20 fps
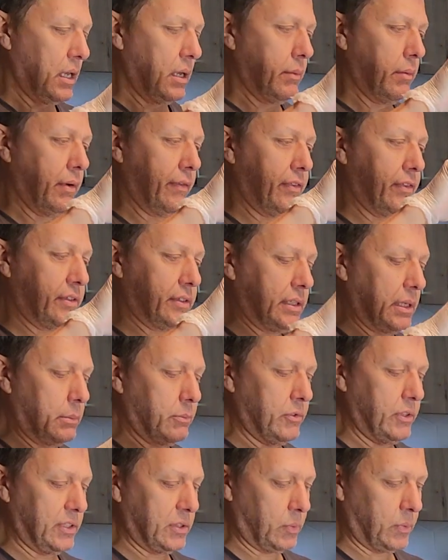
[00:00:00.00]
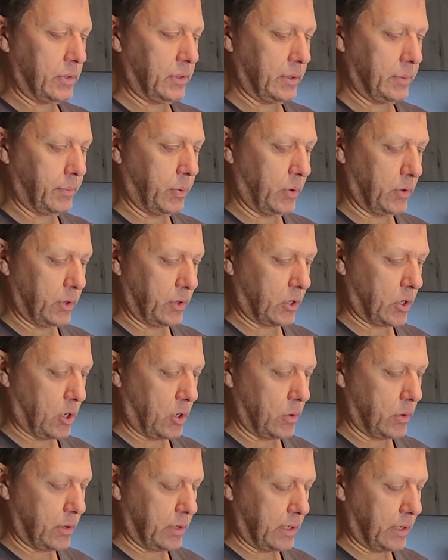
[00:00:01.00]
But for some reason, when you put the
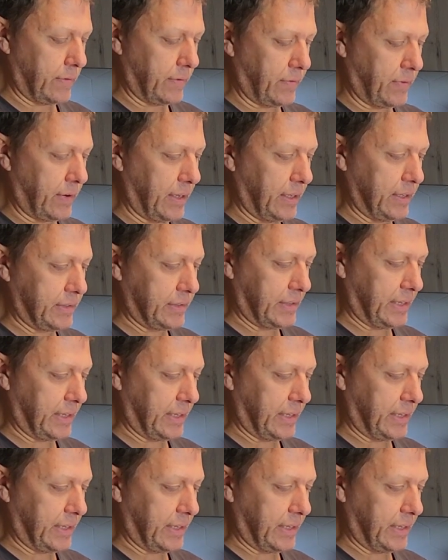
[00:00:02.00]
coconut flakes